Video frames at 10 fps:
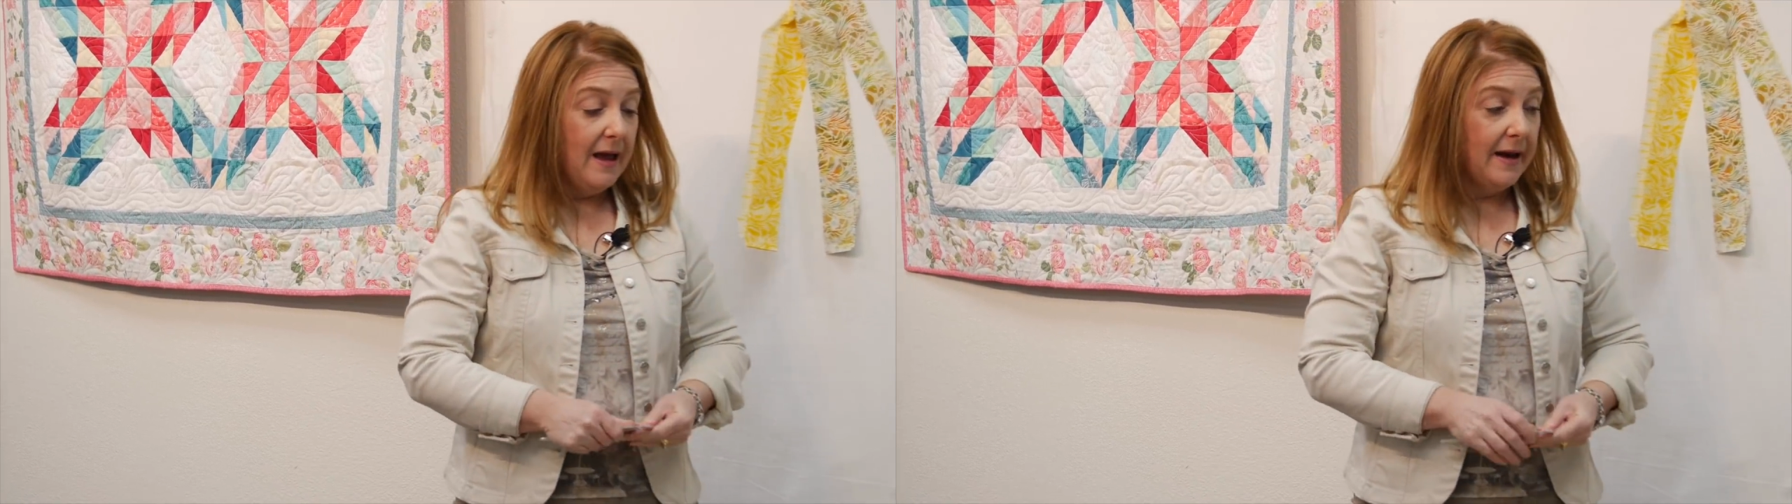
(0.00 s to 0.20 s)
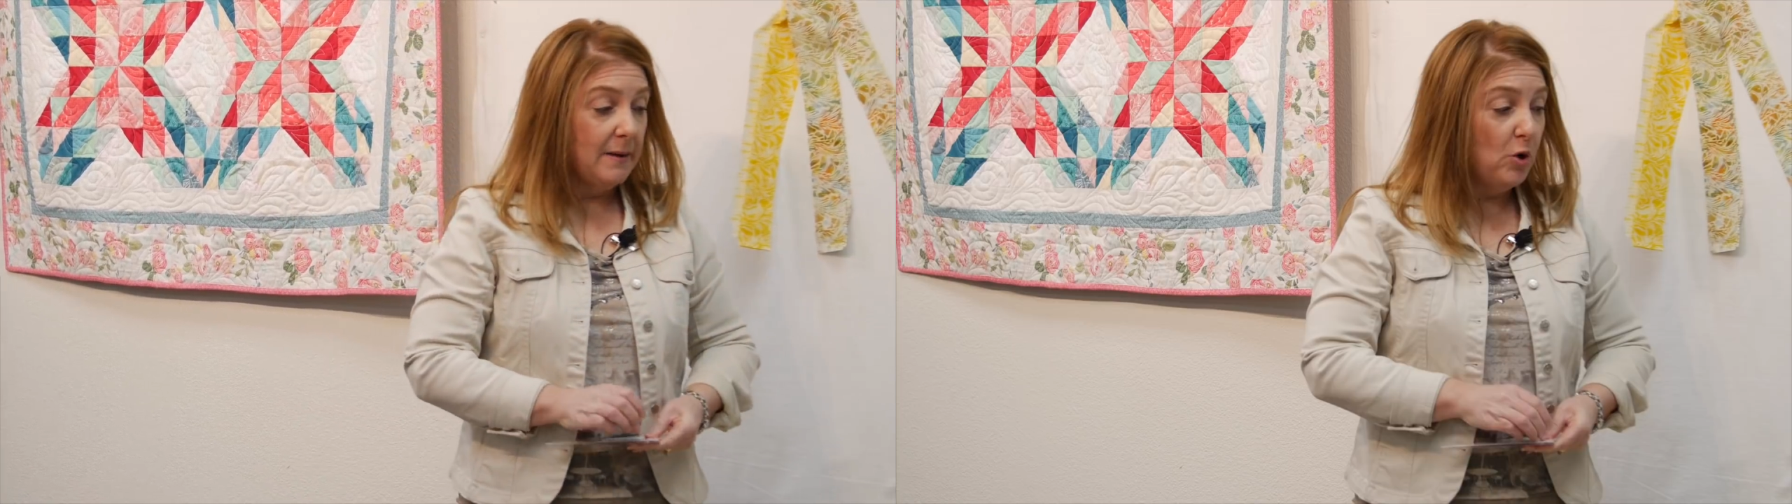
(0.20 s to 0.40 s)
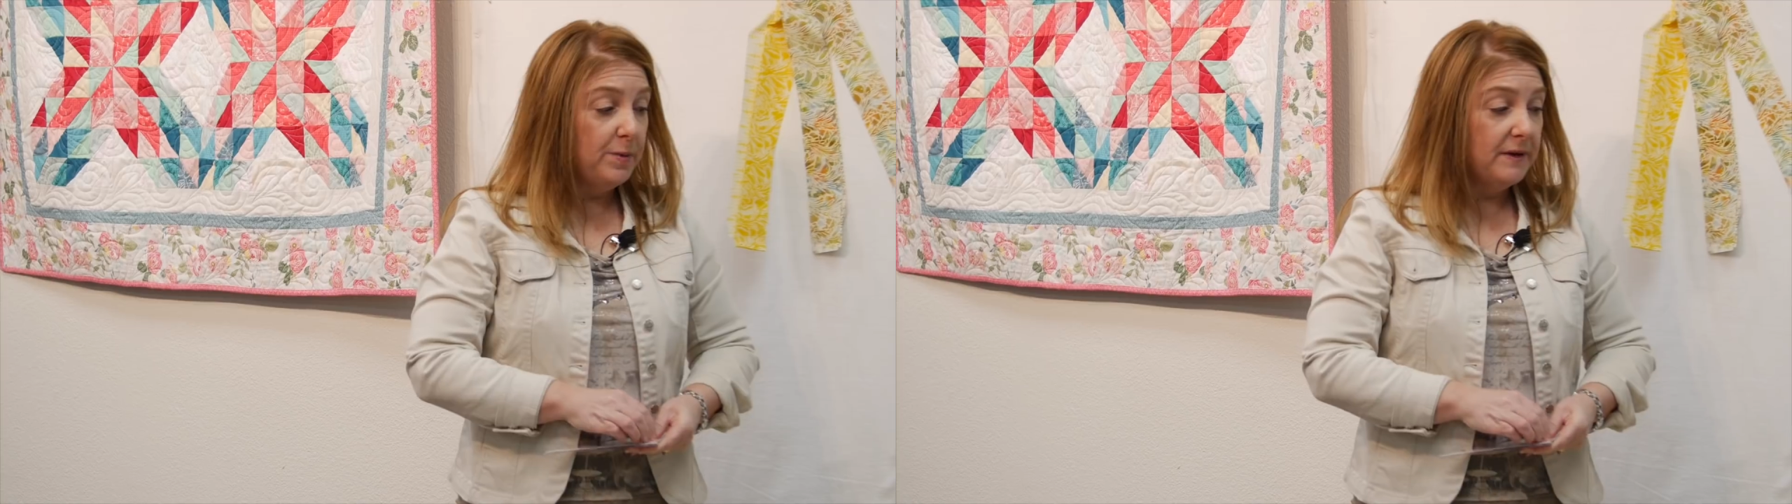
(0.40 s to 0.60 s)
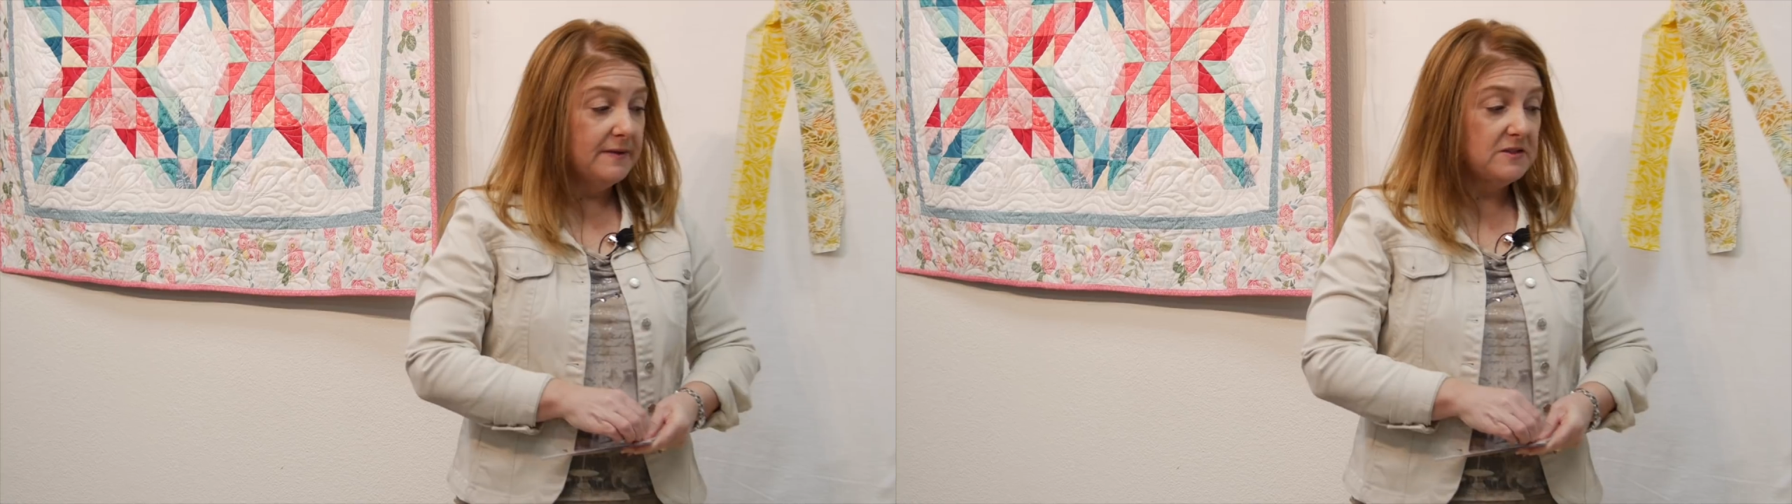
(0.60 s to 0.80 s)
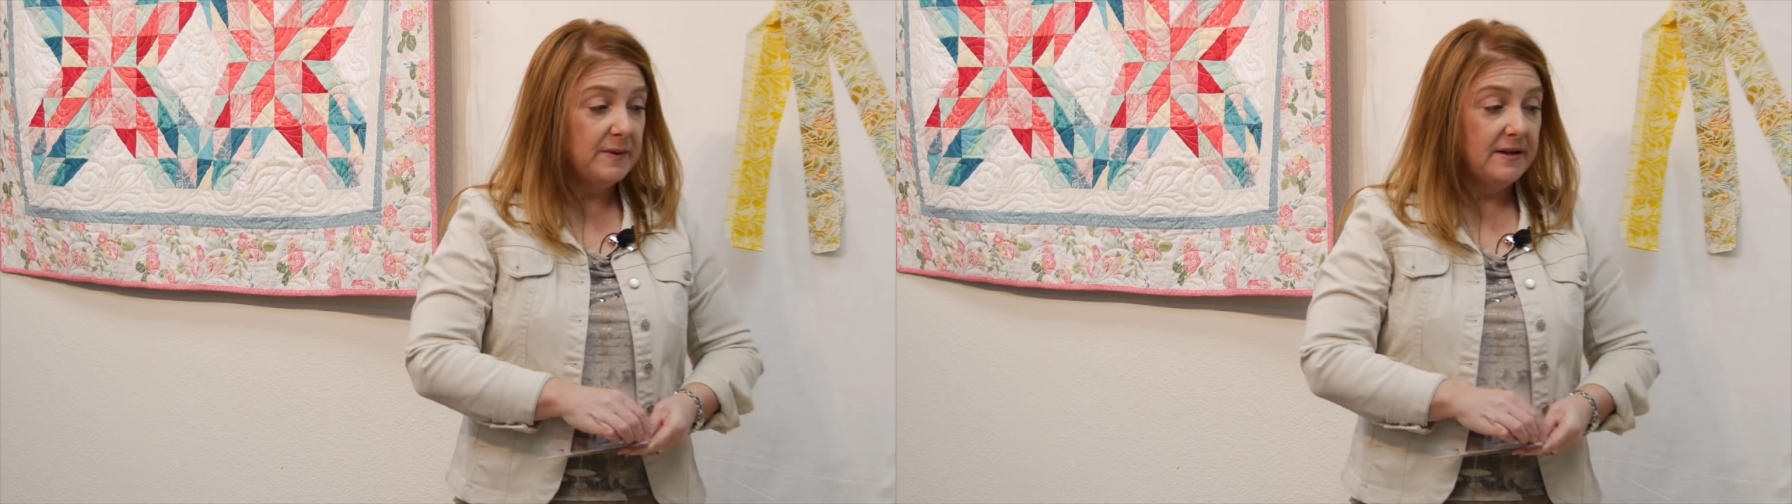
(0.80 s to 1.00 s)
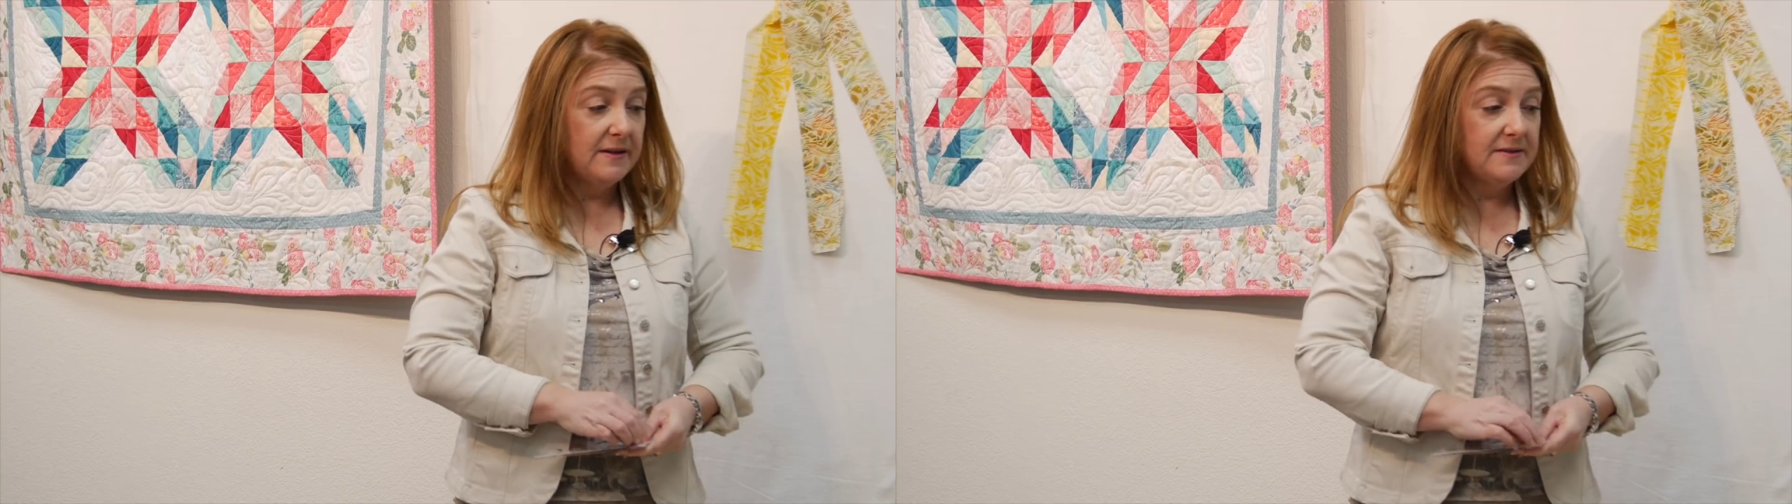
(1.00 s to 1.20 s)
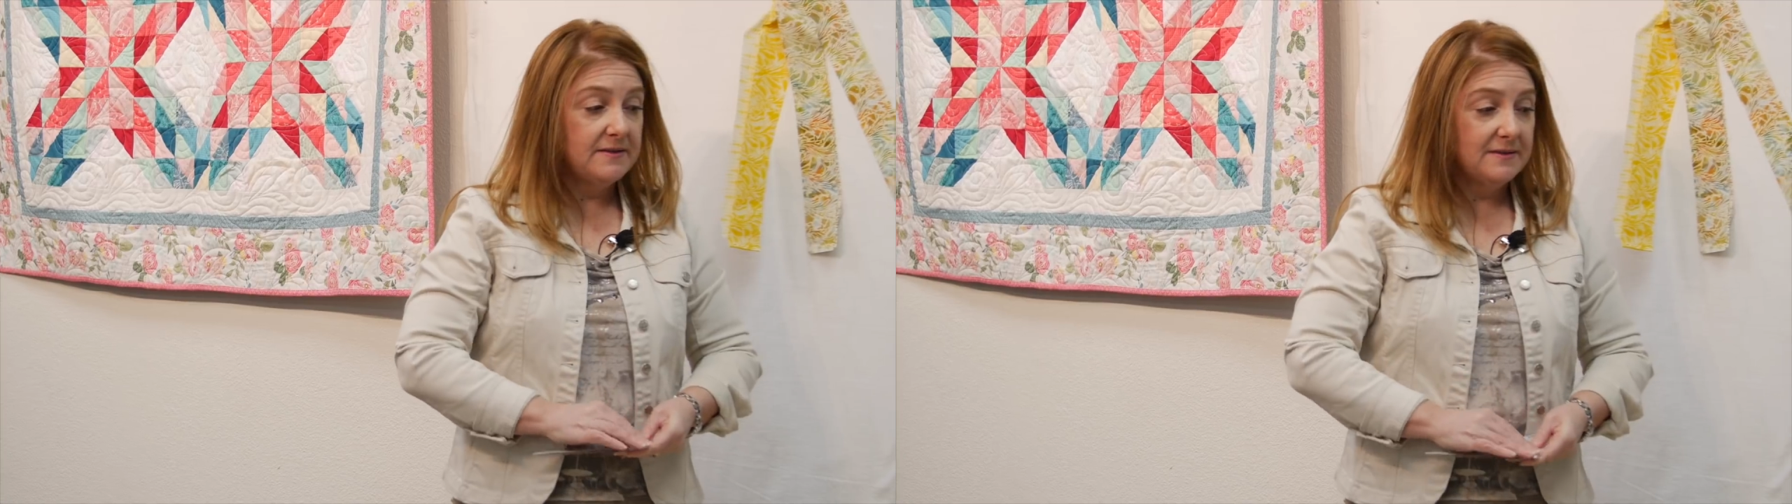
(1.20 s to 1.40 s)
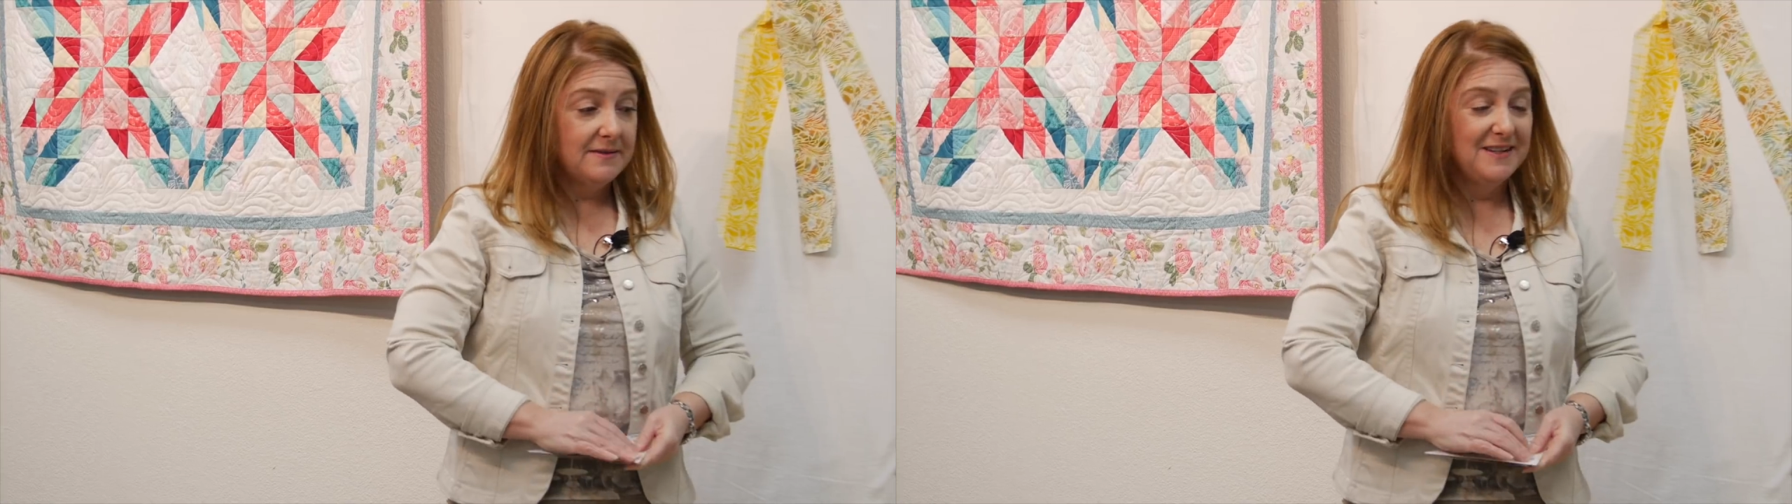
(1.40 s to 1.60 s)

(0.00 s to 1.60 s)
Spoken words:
And I'm opening this because